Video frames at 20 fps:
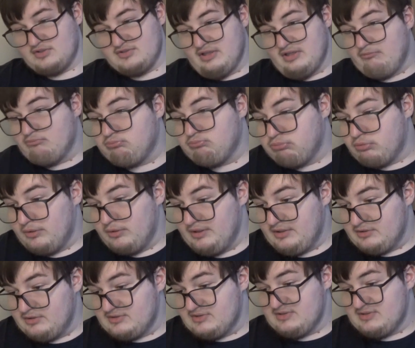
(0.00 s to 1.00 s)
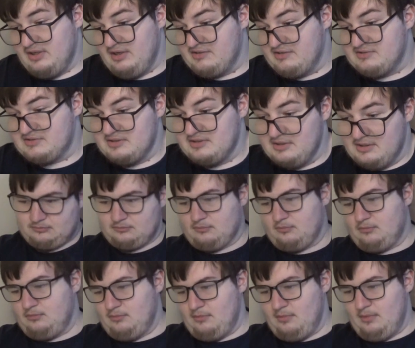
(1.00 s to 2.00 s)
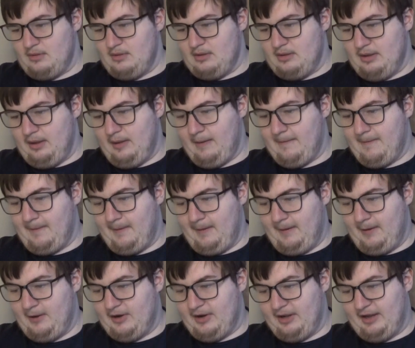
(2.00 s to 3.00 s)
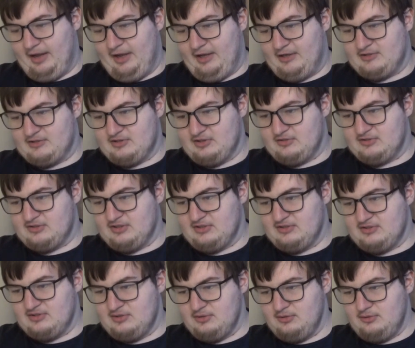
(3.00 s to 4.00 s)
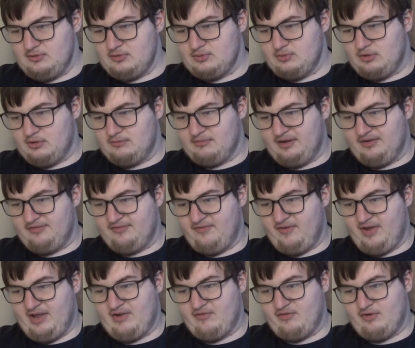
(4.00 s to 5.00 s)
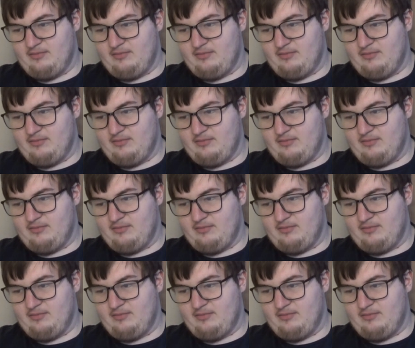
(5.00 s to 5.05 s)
they're pretty good designs. Okay, so Zigzagoon's one of my favourite